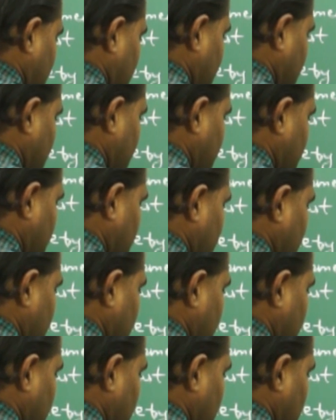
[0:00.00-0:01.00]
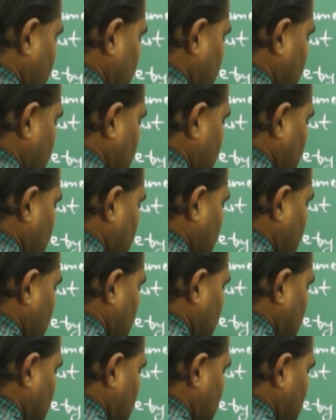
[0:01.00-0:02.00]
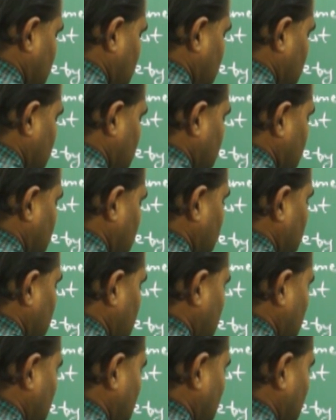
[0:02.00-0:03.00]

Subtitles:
(no one is talking)